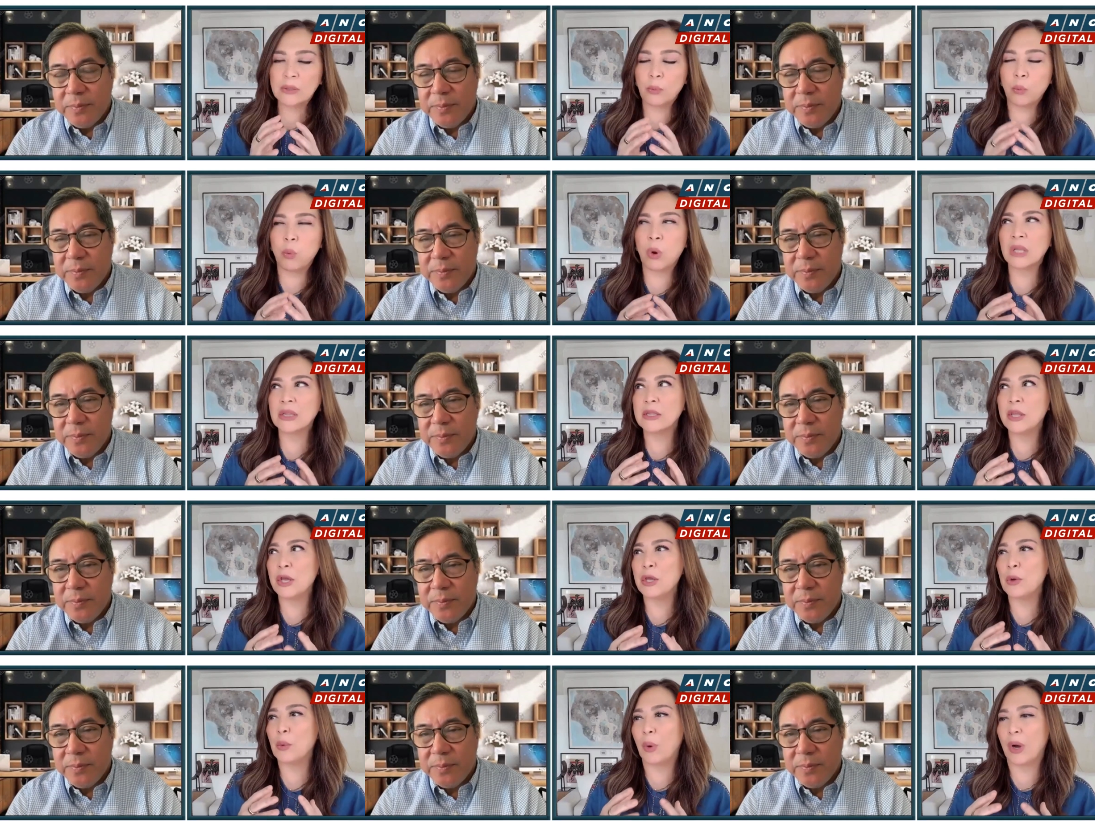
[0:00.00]
Speaker 1: what do
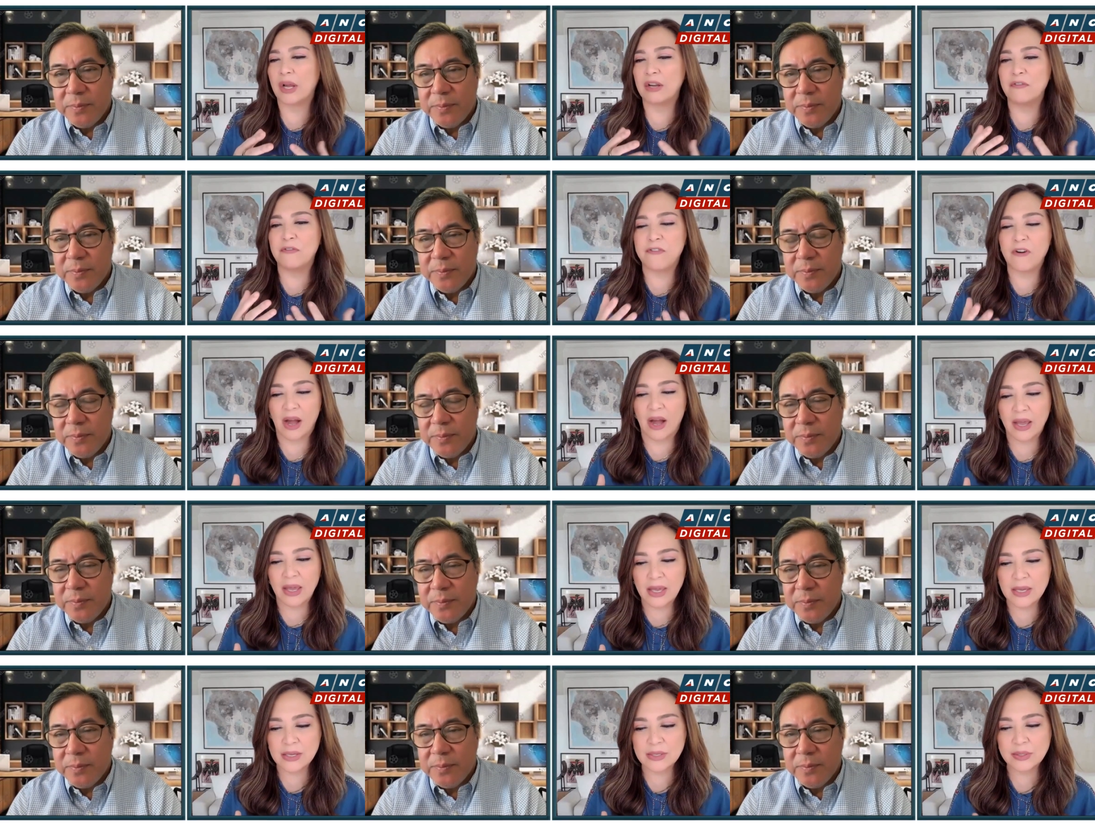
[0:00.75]
you
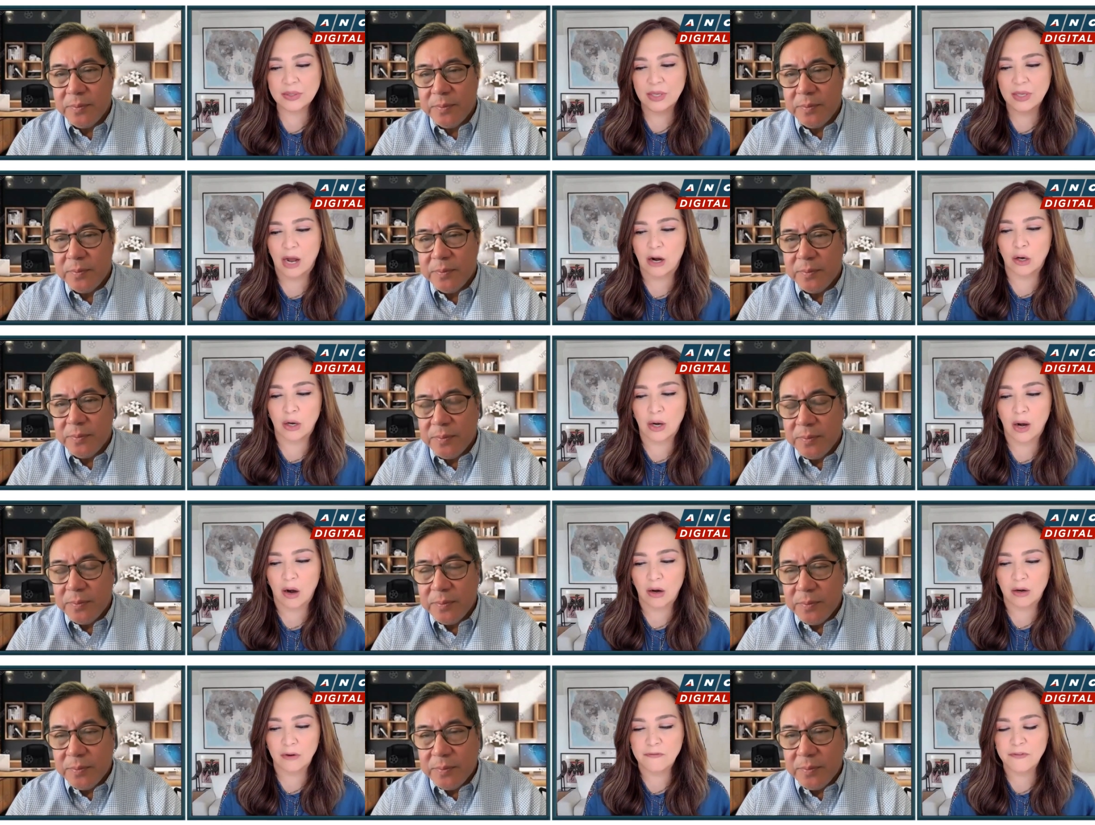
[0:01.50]
advise our,
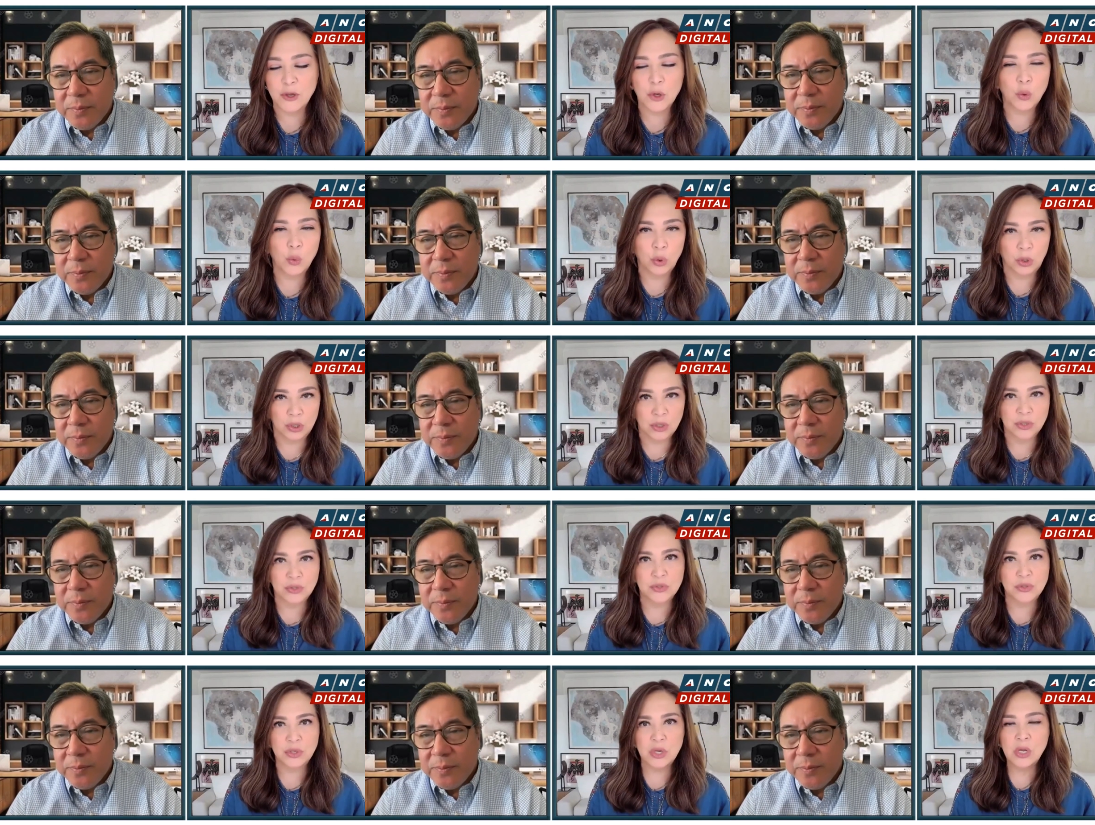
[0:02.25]
our
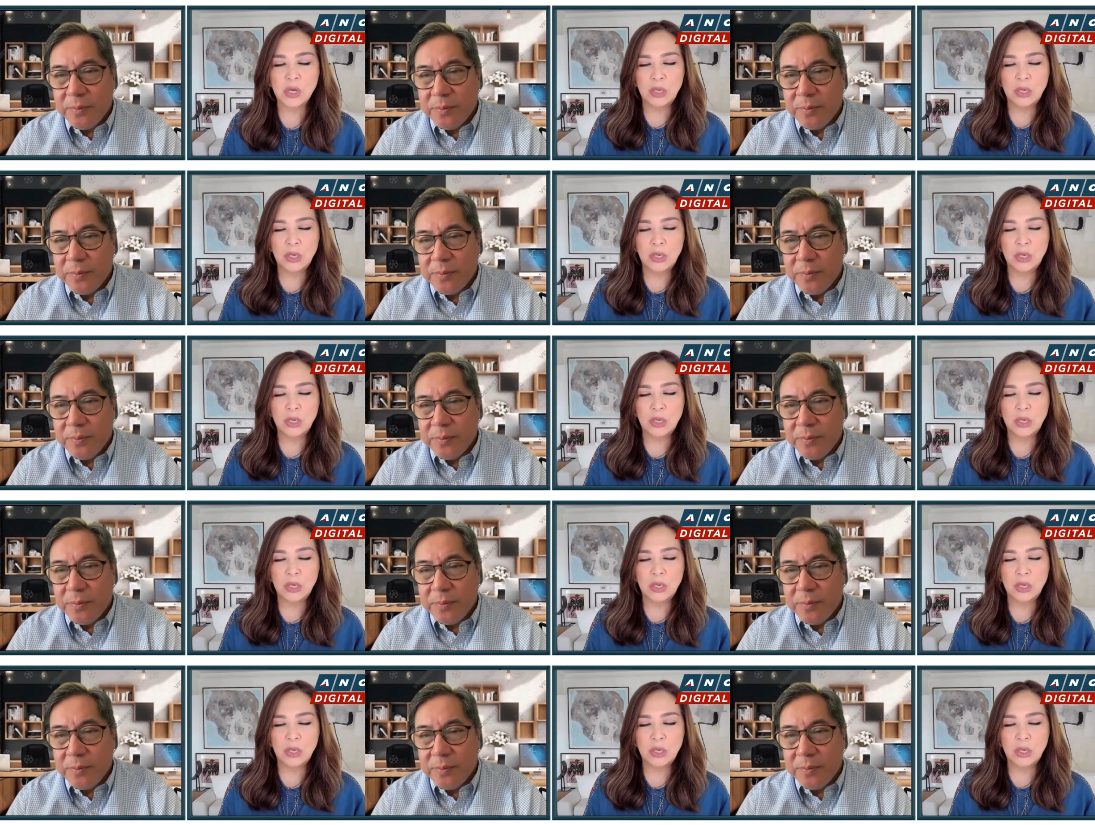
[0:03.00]
viewers